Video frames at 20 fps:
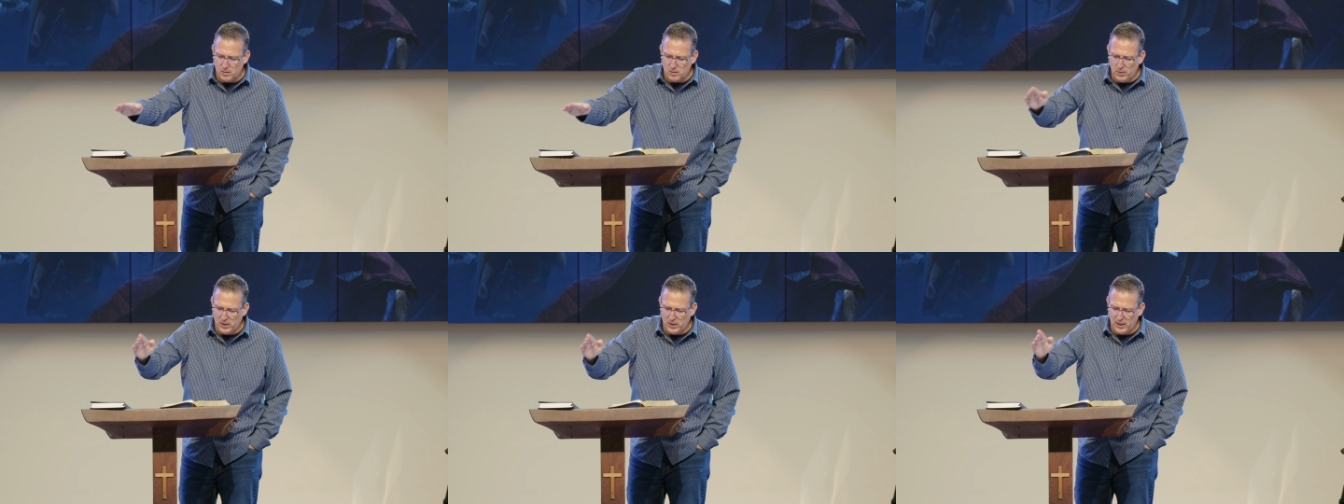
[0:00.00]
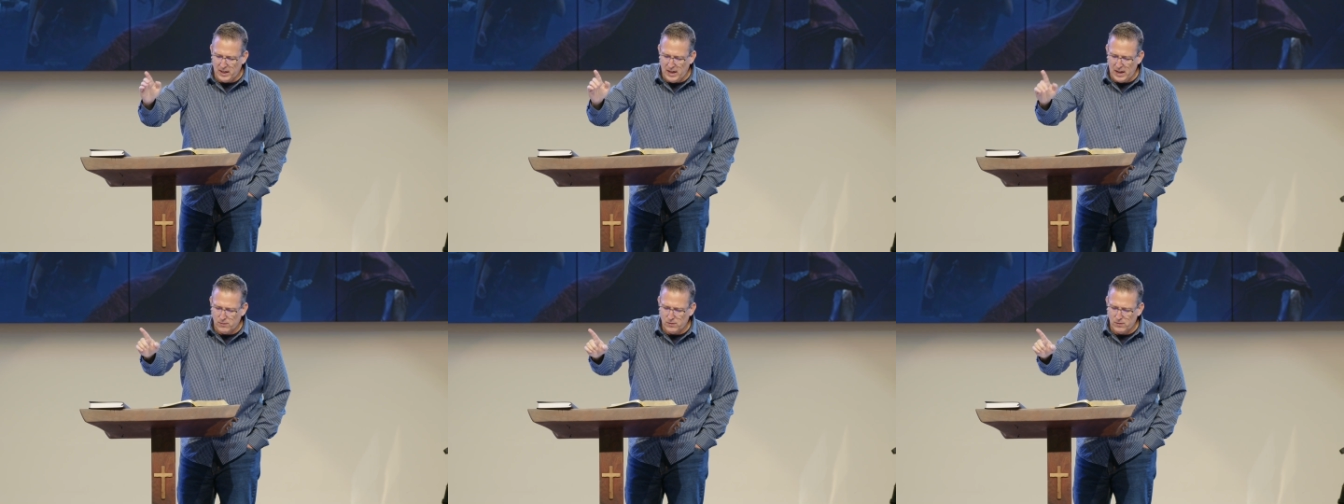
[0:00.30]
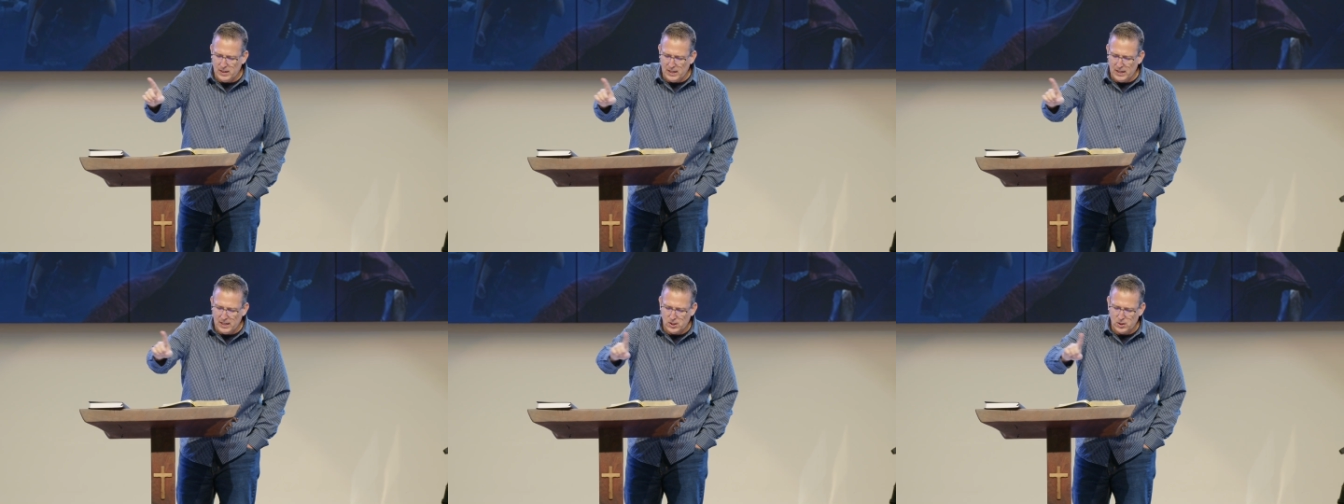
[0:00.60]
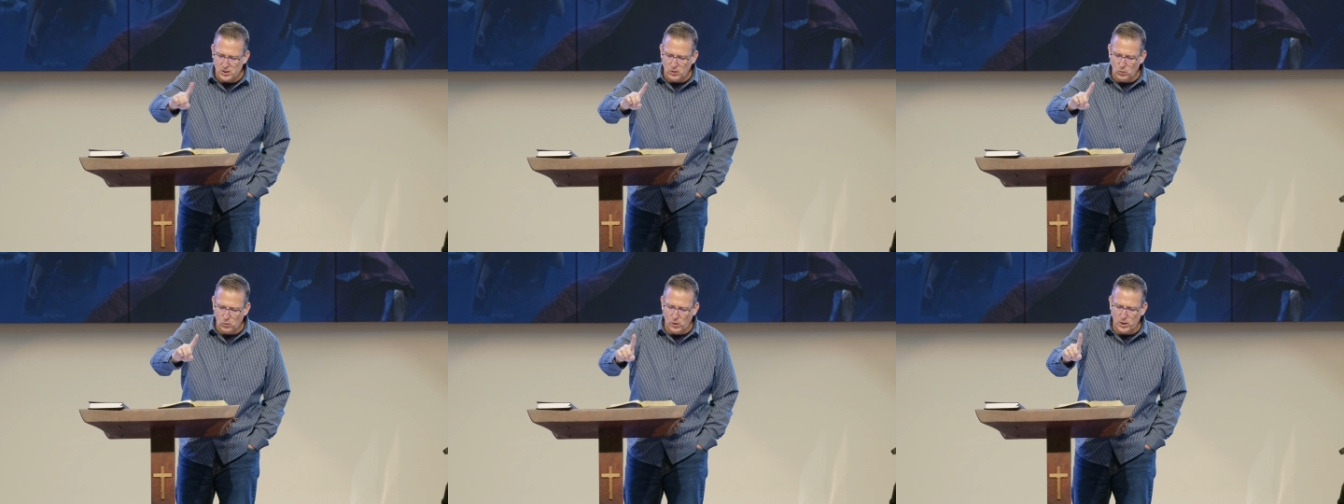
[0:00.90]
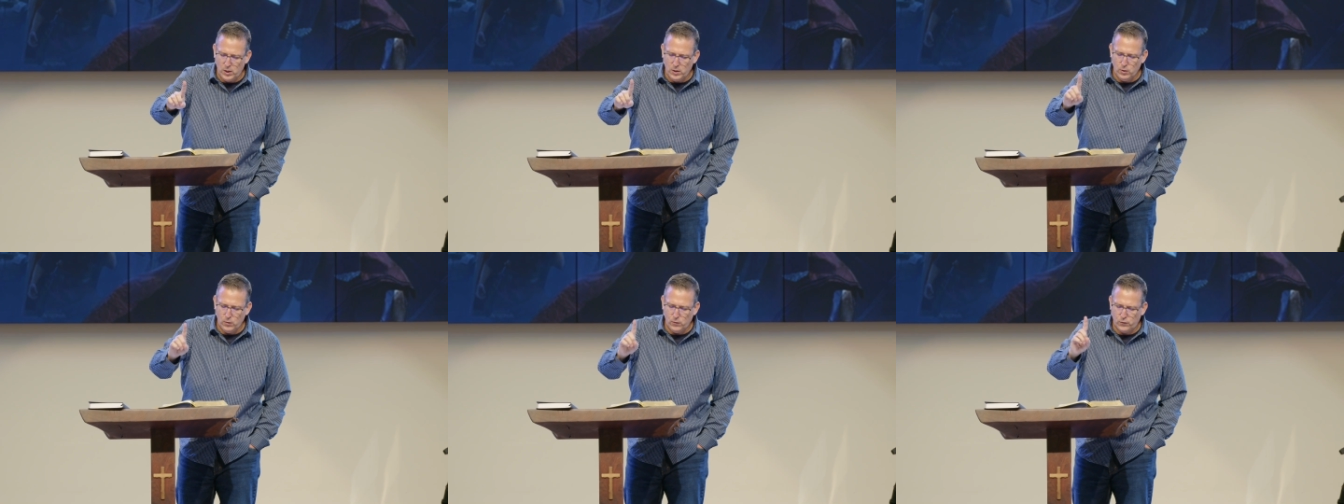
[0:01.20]
but in every nation, the one
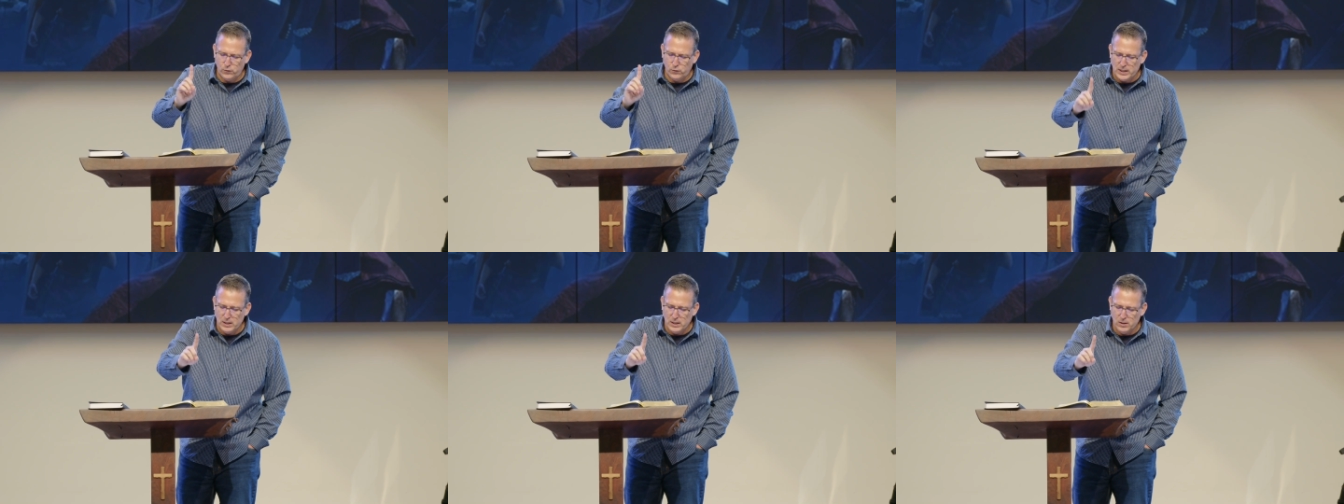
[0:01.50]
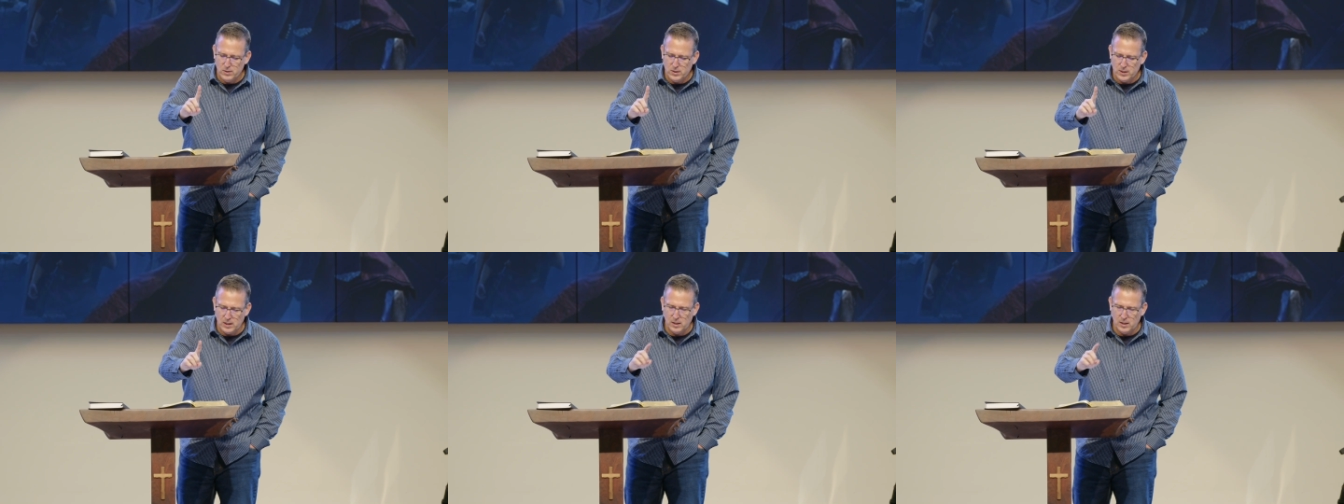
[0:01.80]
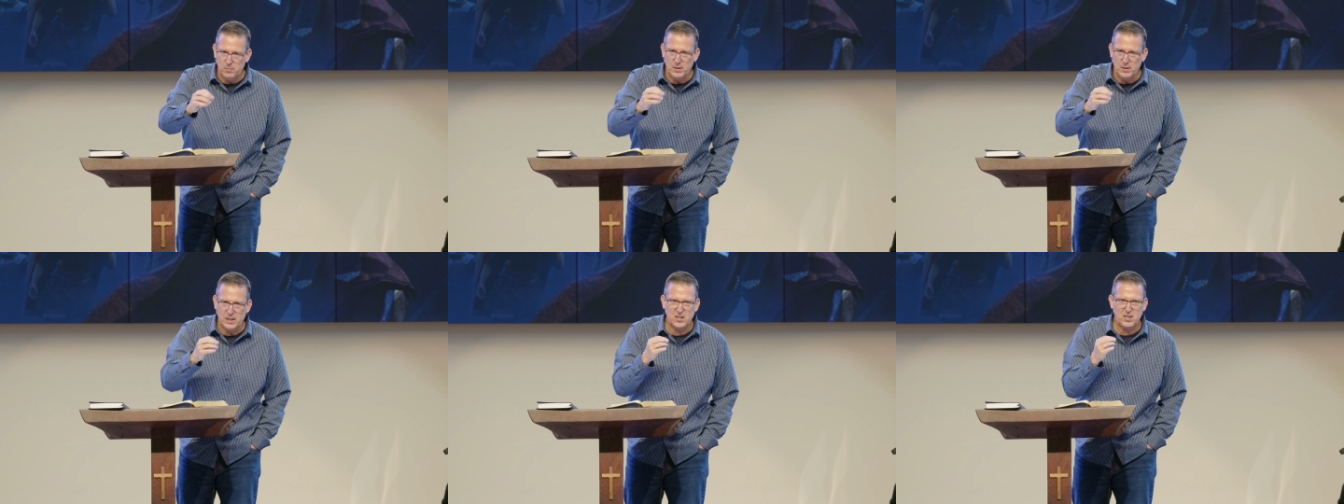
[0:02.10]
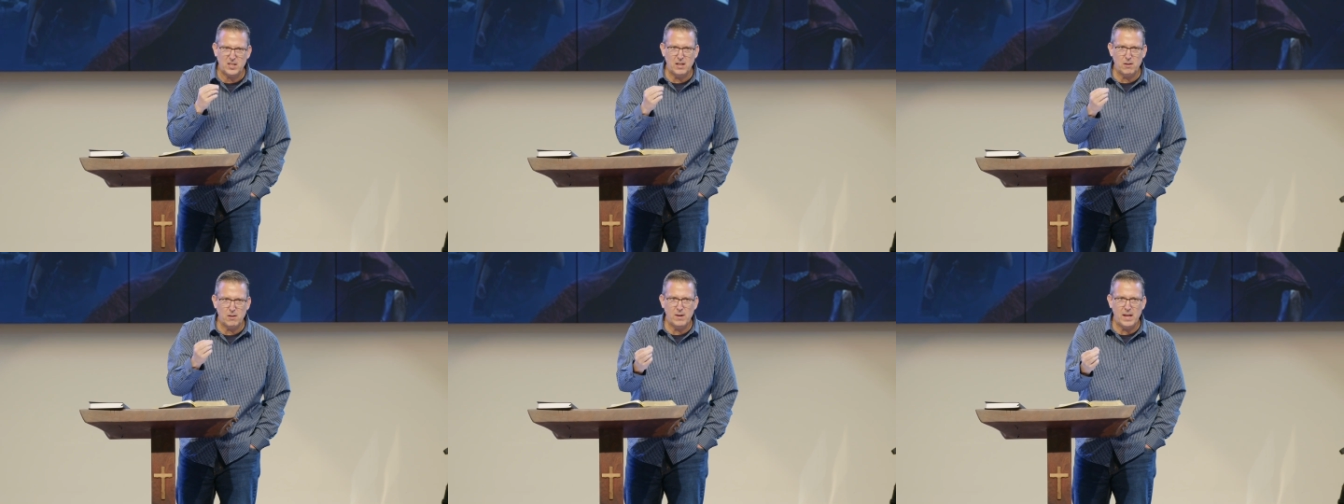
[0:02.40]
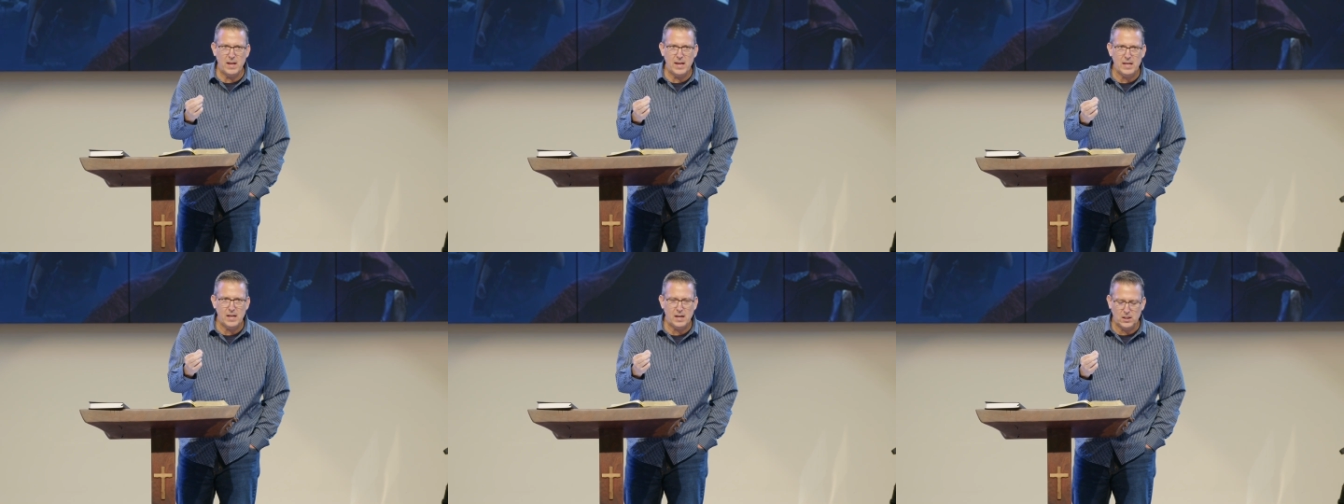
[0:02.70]
who fears him, that's
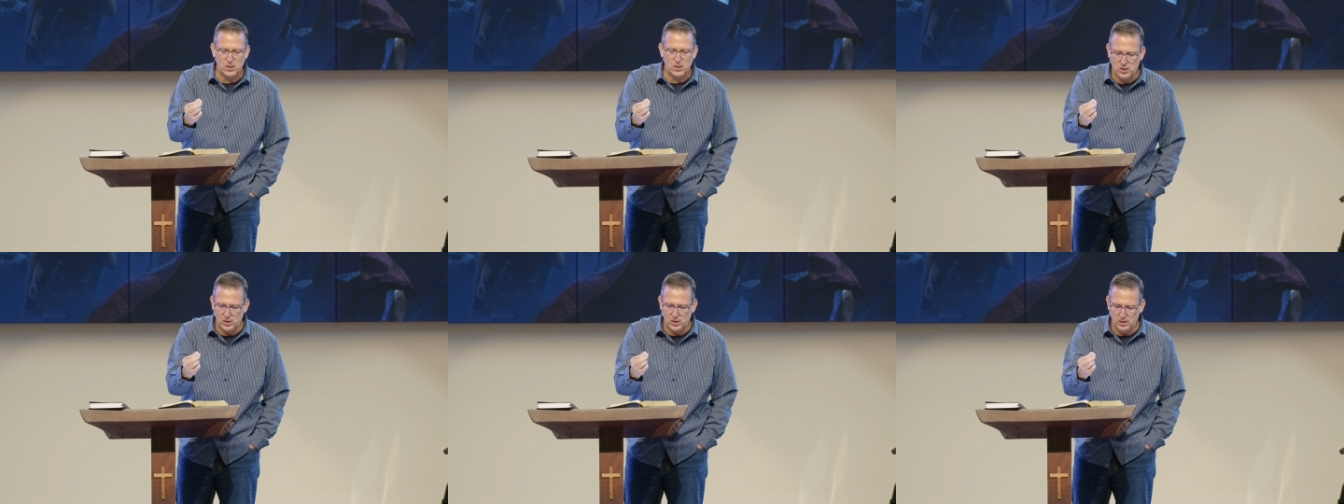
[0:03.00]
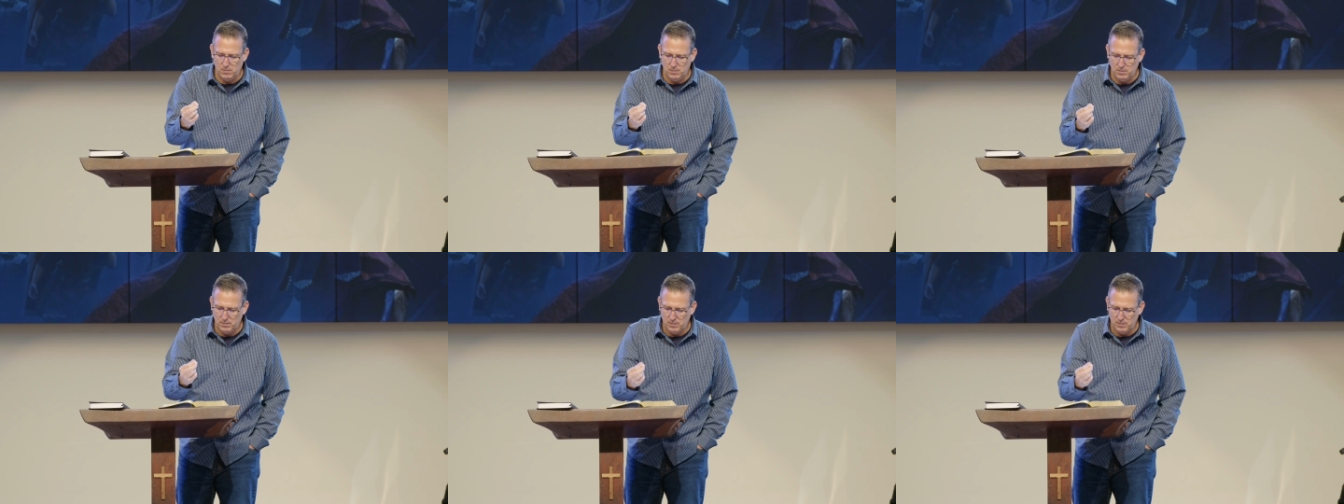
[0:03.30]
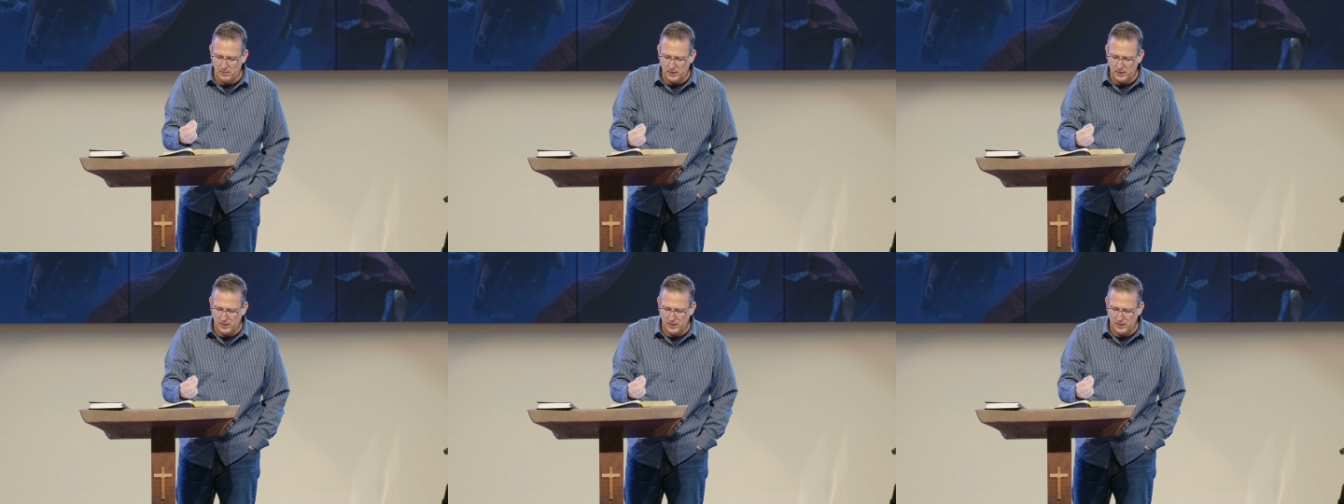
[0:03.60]
Yerei Hashem,